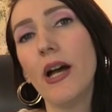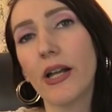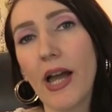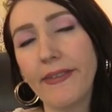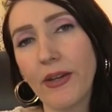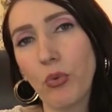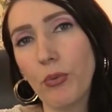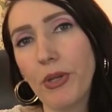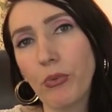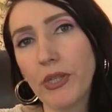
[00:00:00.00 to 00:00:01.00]
Guys, I will
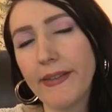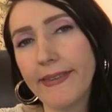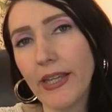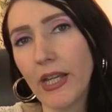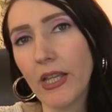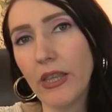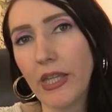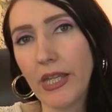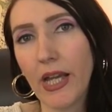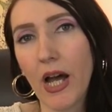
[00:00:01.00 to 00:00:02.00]
be releasing
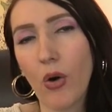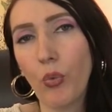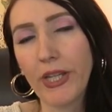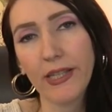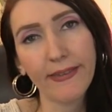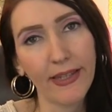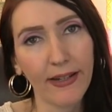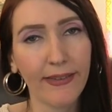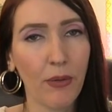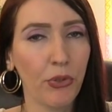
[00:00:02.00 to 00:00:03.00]
the weeklies in the
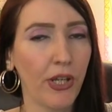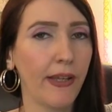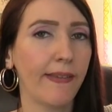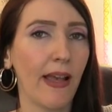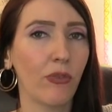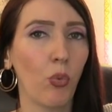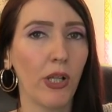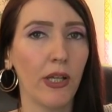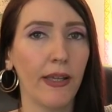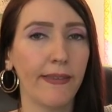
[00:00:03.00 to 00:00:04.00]
next couple days, as
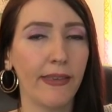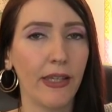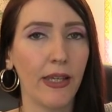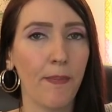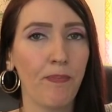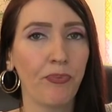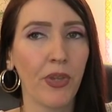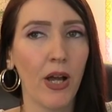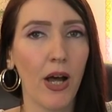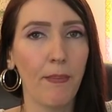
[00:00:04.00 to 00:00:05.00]
well as the
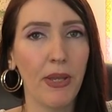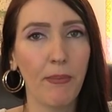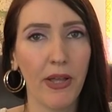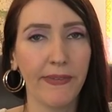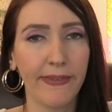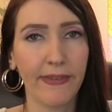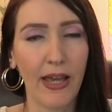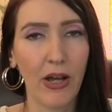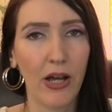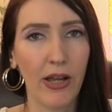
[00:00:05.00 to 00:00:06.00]
mid-months
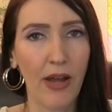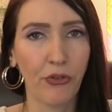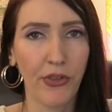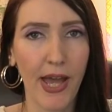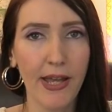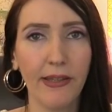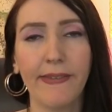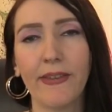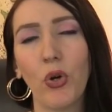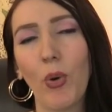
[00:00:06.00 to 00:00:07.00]
after that.
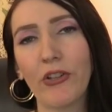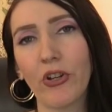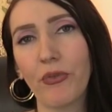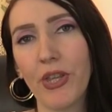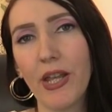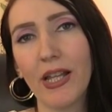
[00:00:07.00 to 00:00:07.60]
So watch out for that.